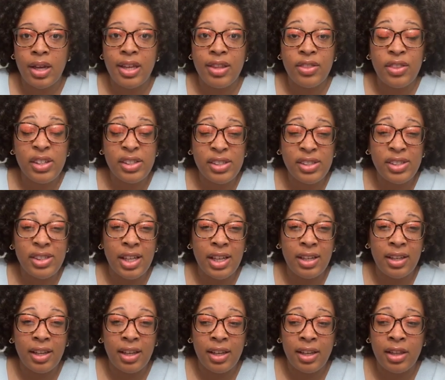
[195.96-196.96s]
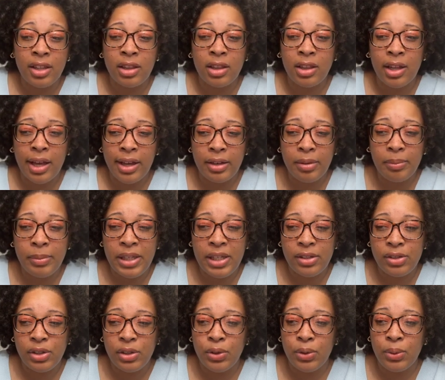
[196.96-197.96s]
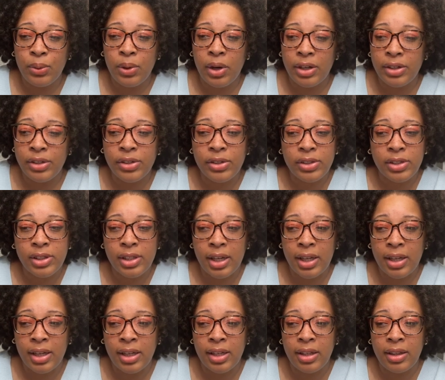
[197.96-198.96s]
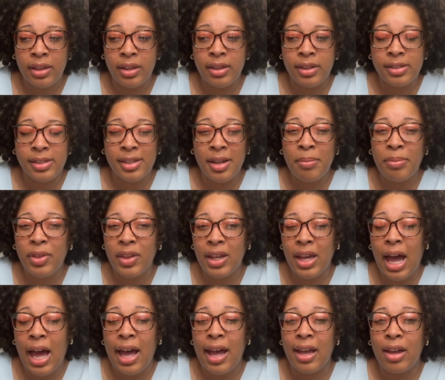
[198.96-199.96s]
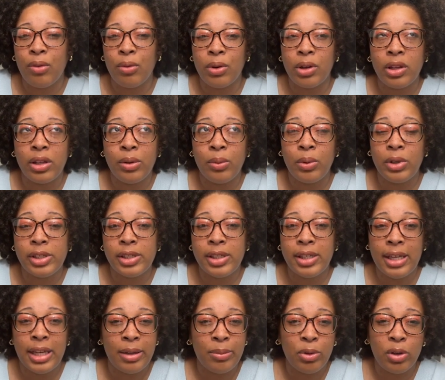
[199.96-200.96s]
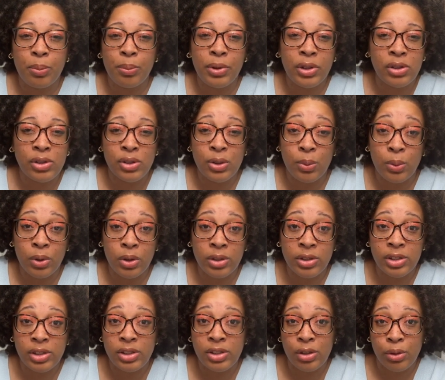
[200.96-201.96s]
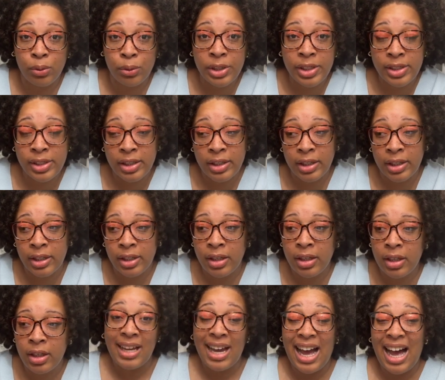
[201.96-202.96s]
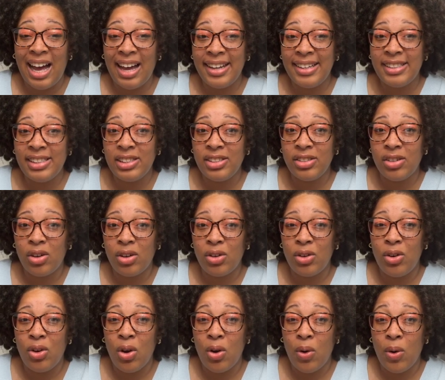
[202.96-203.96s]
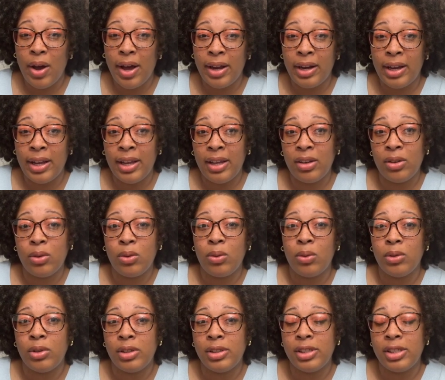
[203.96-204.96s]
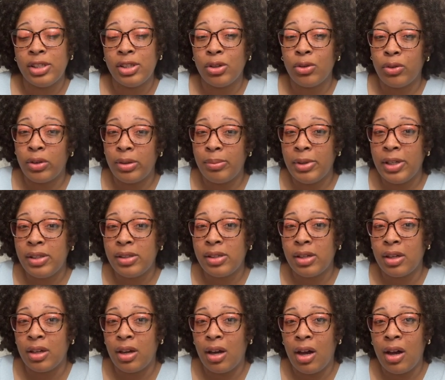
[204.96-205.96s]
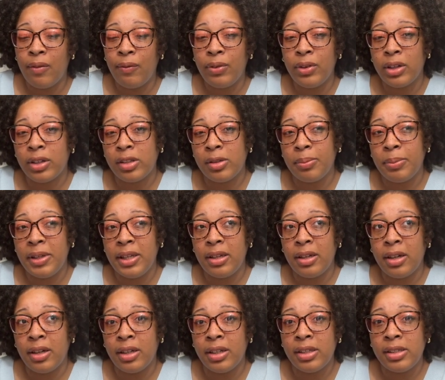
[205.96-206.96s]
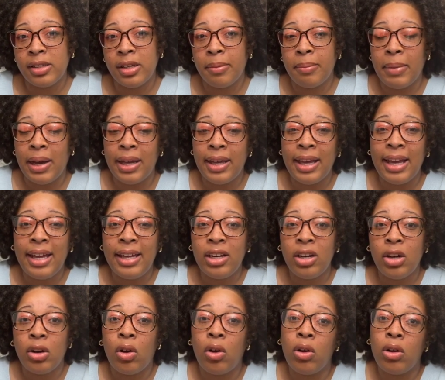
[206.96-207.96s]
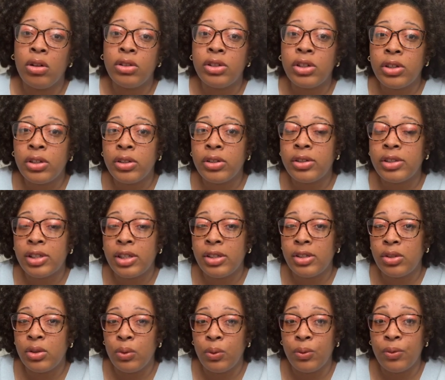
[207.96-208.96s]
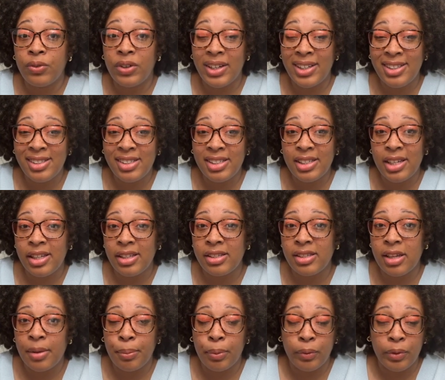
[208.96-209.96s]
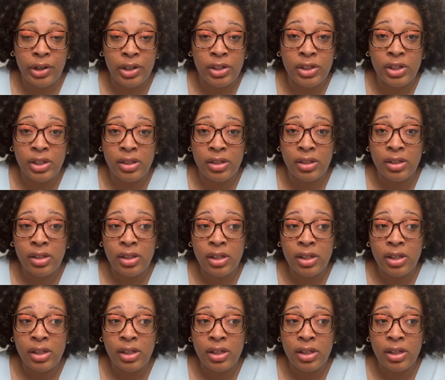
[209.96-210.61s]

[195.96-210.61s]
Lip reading: This thinking led me to understand something I really wasn't able to put into words until recently. I didn't know how to handle disagreements and conflict because in my head it all turns into fights and separation.